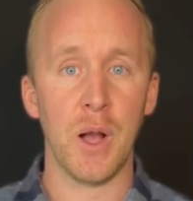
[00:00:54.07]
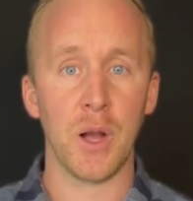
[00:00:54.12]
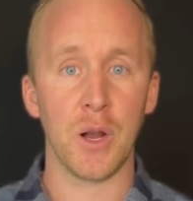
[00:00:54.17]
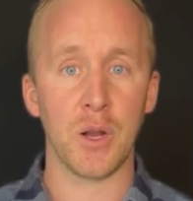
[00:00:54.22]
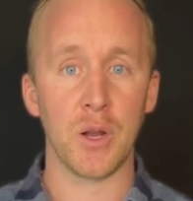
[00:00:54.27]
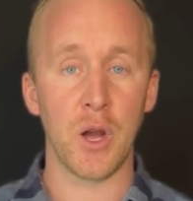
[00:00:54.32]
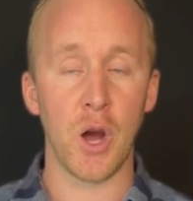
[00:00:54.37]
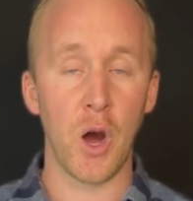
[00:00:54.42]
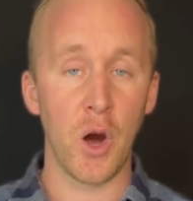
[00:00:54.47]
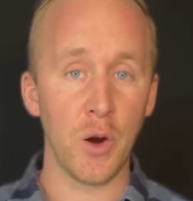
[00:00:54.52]

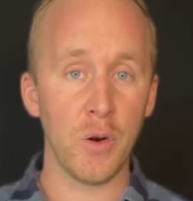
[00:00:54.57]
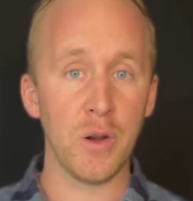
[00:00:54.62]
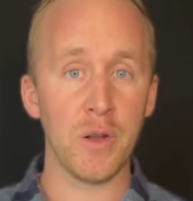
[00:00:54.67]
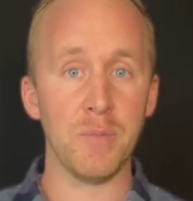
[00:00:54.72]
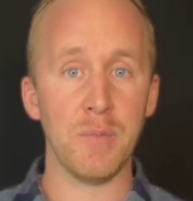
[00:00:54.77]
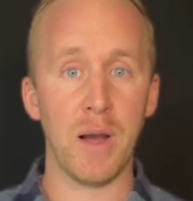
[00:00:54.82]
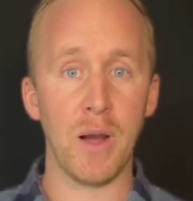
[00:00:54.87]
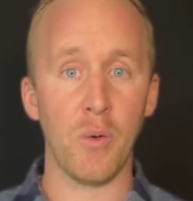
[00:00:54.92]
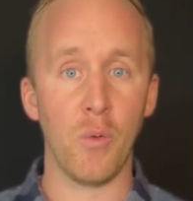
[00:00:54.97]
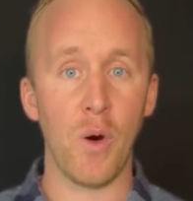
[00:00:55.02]
Karin,
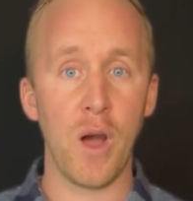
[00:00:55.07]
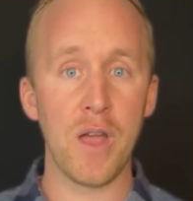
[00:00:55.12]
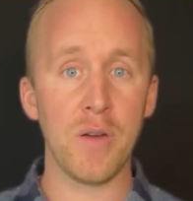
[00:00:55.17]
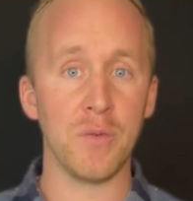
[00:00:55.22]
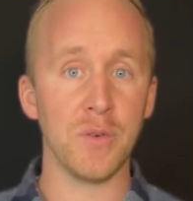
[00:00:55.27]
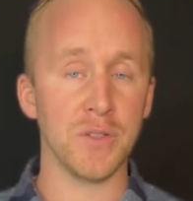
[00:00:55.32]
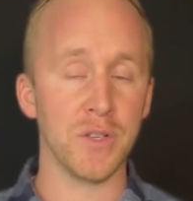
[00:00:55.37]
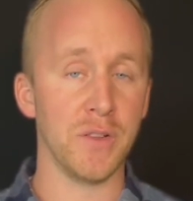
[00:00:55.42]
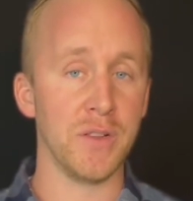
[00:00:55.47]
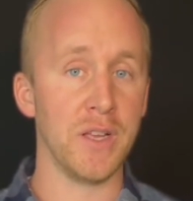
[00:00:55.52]
my wife,
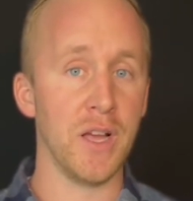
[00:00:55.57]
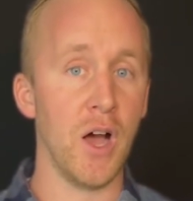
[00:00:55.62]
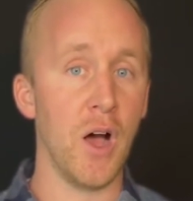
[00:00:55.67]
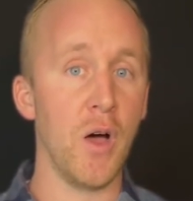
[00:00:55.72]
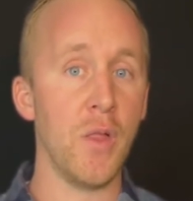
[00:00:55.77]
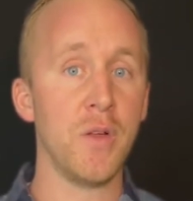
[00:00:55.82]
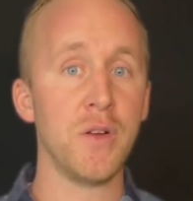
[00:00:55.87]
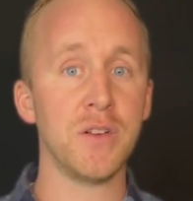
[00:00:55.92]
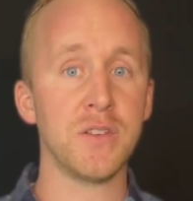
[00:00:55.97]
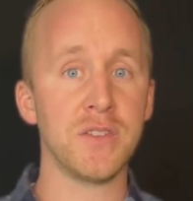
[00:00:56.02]
was on the
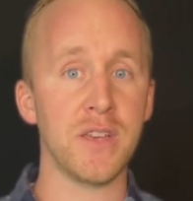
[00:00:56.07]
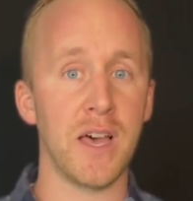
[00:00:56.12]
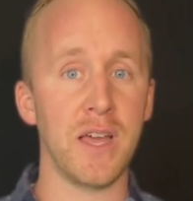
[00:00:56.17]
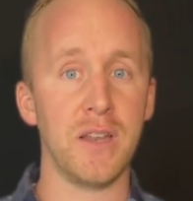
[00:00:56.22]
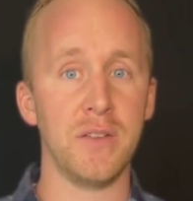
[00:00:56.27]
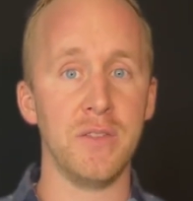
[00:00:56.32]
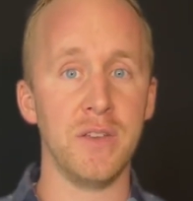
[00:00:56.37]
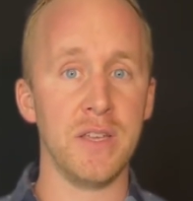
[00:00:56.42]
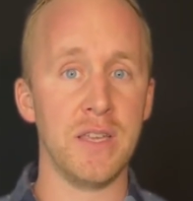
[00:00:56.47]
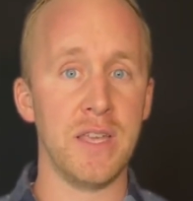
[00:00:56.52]
other side
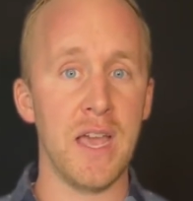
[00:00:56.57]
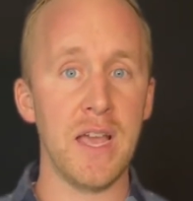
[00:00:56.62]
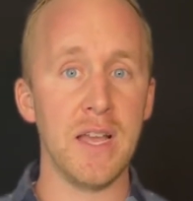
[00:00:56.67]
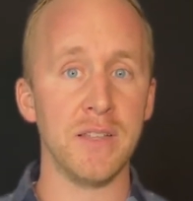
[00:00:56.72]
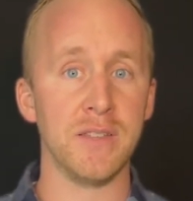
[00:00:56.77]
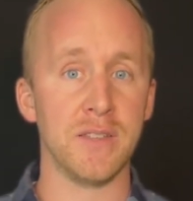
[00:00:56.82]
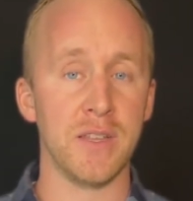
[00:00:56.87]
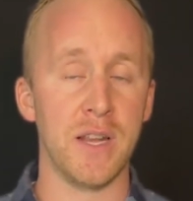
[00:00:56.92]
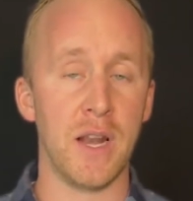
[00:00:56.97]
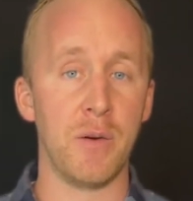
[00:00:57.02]
of the
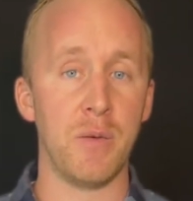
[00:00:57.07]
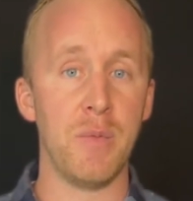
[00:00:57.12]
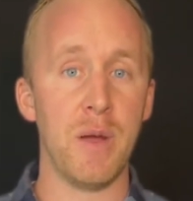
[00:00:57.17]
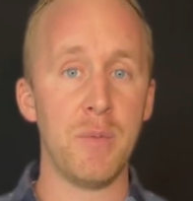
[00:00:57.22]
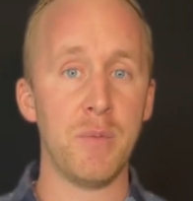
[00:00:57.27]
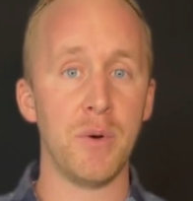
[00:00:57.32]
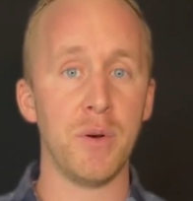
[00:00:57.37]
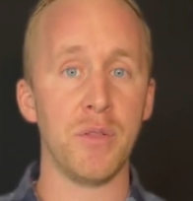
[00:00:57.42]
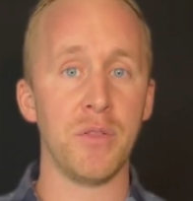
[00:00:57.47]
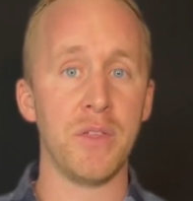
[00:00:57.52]
gates, and I
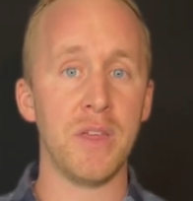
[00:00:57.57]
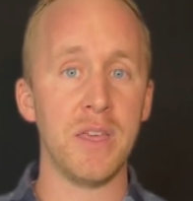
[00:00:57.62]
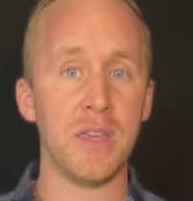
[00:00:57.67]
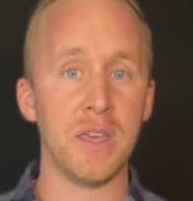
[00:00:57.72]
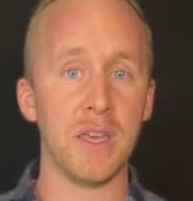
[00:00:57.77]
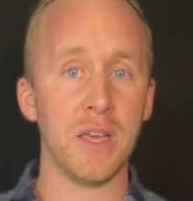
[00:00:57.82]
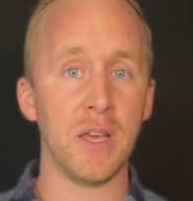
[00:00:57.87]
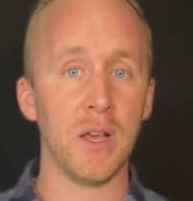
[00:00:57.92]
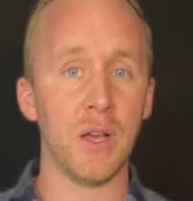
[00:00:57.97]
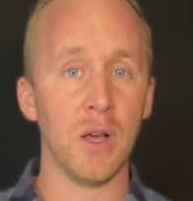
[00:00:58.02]
remember
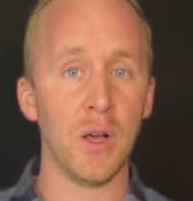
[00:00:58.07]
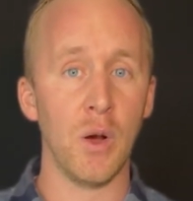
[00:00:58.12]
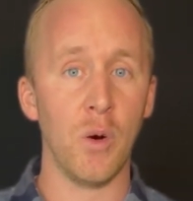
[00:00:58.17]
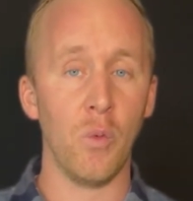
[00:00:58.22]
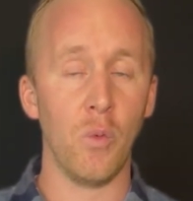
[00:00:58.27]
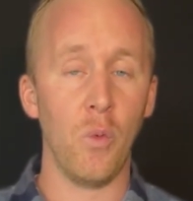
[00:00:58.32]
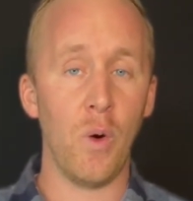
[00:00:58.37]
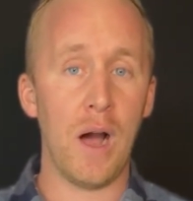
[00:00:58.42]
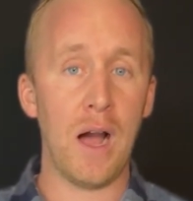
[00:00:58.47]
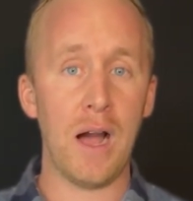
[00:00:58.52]
thinking,
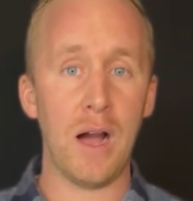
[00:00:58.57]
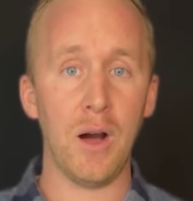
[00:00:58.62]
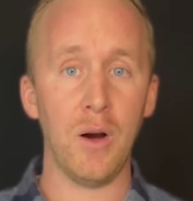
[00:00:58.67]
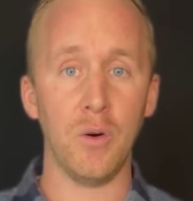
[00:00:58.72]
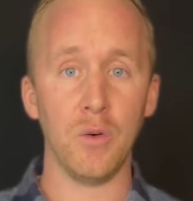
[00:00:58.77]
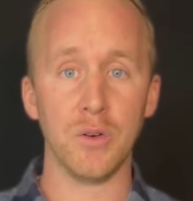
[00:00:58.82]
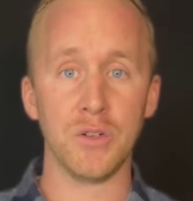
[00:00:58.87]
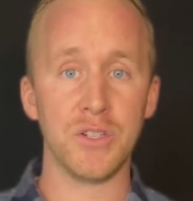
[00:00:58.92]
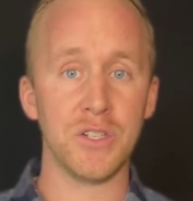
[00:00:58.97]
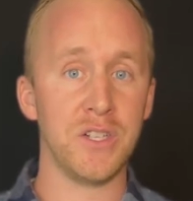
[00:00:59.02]

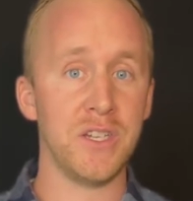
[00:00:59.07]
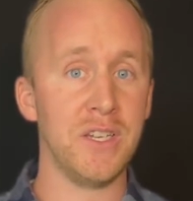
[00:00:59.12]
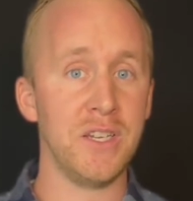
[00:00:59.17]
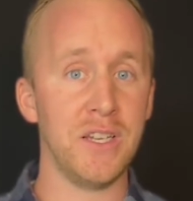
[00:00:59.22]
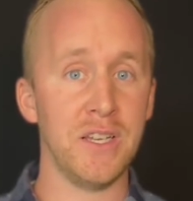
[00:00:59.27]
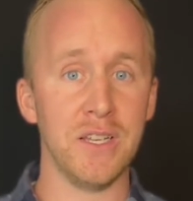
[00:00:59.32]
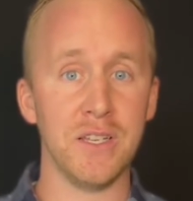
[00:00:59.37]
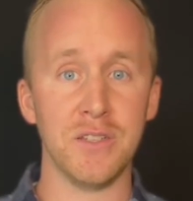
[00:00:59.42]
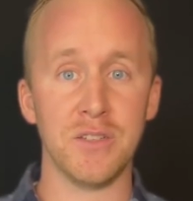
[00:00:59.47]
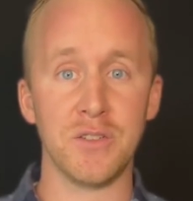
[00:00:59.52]
wow, she
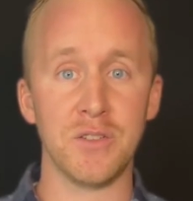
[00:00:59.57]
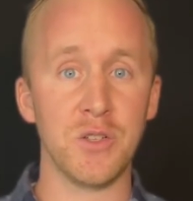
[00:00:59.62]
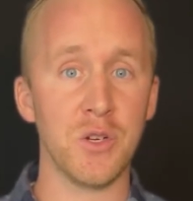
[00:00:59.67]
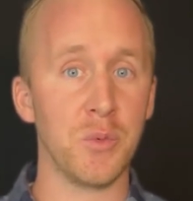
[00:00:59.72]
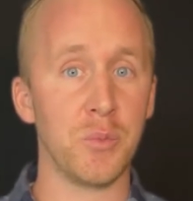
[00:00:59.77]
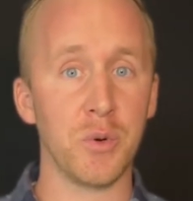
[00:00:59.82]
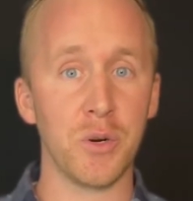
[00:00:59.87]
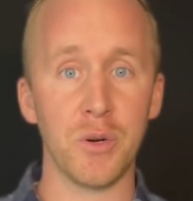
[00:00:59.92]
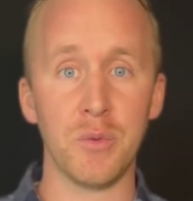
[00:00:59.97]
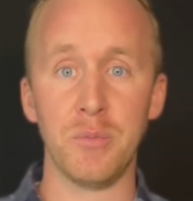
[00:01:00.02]
is
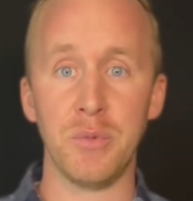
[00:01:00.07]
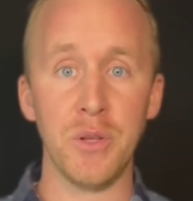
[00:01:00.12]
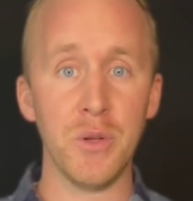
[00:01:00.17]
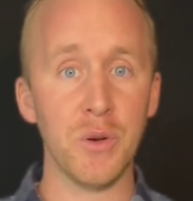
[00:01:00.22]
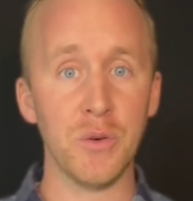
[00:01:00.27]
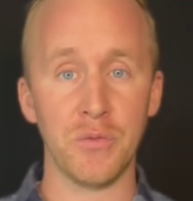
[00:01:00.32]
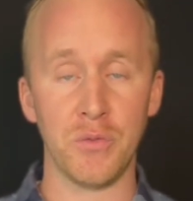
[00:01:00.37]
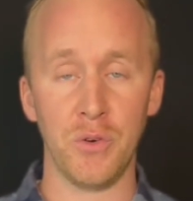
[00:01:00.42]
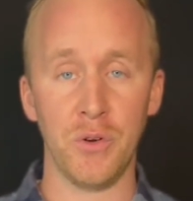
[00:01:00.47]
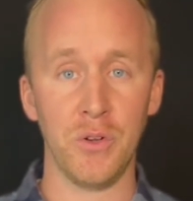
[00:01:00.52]
super
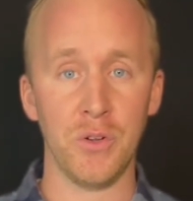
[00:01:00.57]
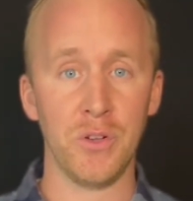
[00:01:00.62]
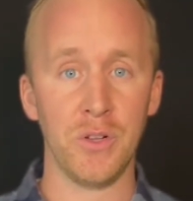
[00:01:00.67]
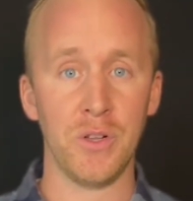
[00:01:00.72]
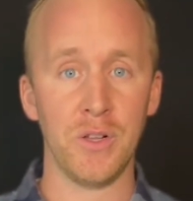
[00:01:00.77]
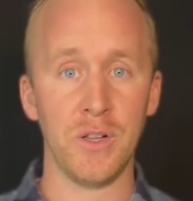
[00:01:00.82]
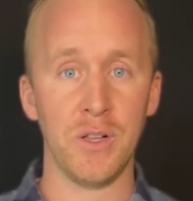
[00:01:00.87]
beautiful.